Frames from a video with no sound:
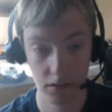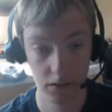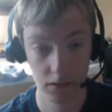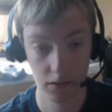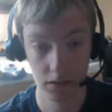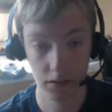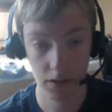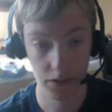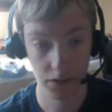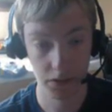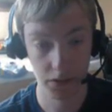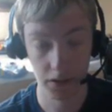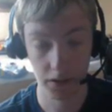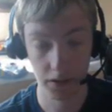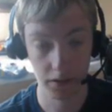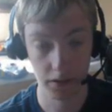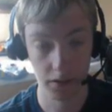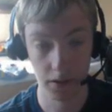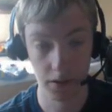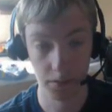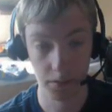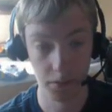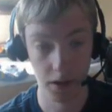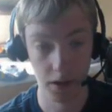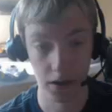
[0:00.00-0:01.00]
I
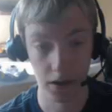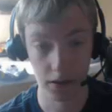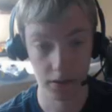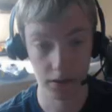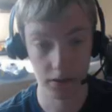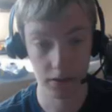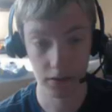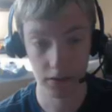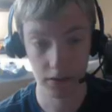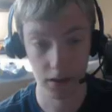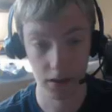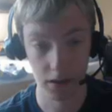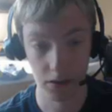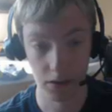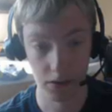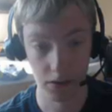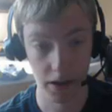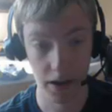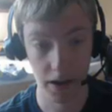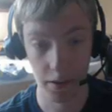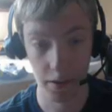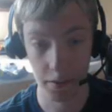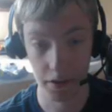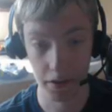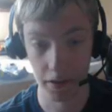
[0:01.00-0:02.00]
don't
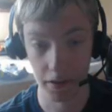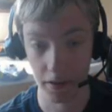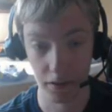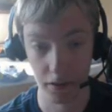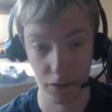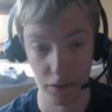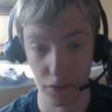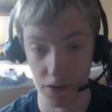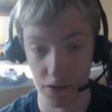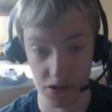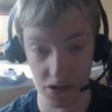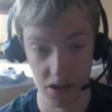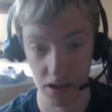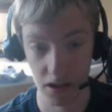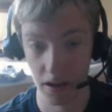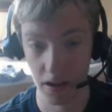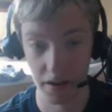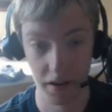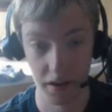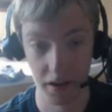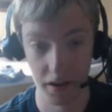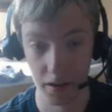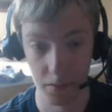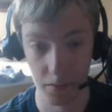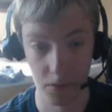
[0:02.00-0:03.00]
care about this first line
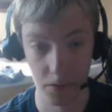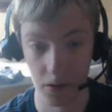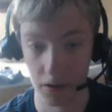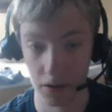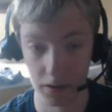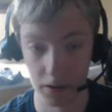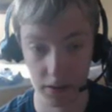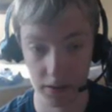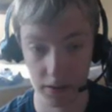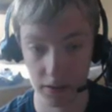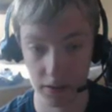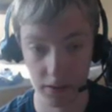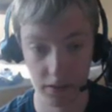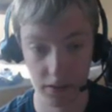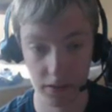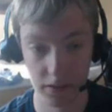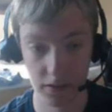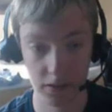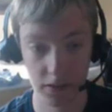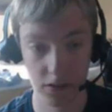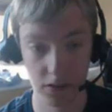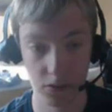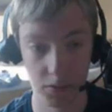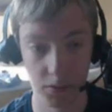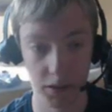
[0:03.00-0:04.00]
anymore because it's
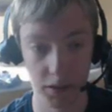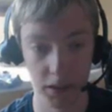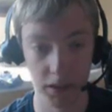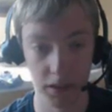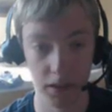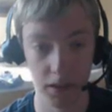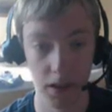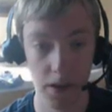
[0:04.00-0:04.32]
too many.